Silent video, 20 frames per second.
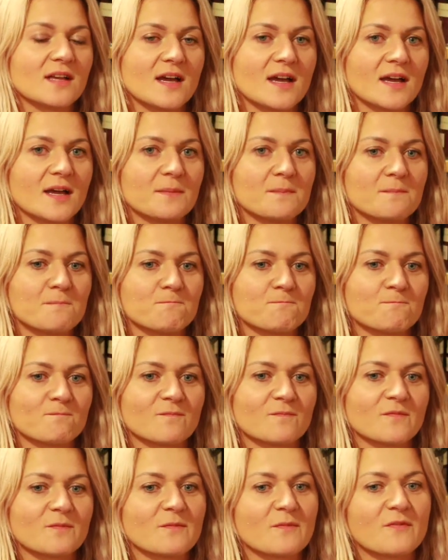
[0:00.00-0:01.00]
Um,
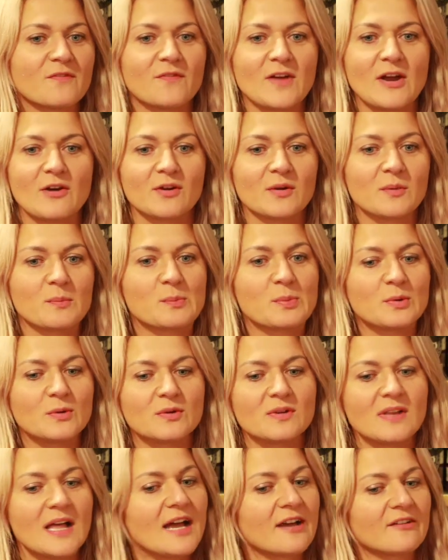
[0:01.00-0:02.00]

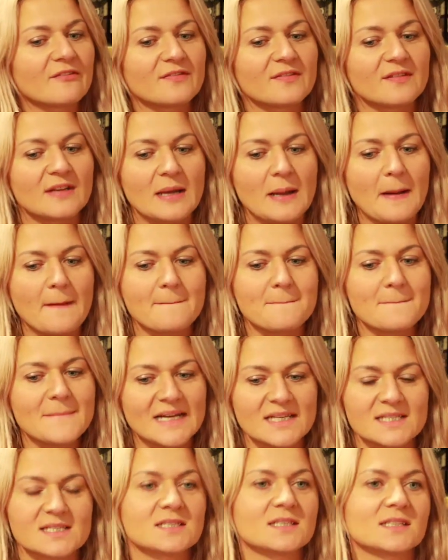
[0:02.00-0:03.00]
Ball have like
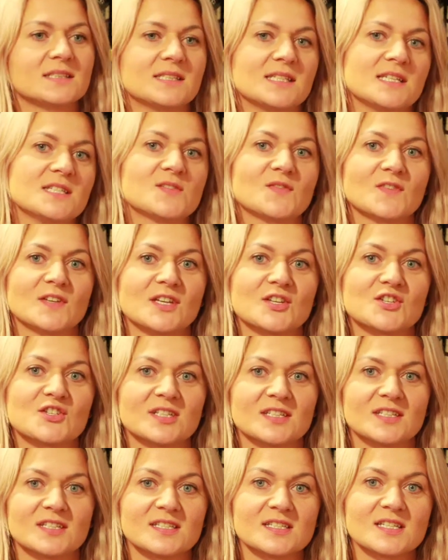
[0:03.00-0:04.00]
mastered these
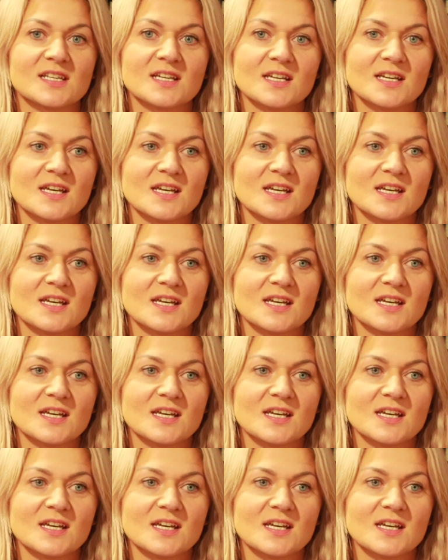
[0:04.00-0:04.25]
finishes.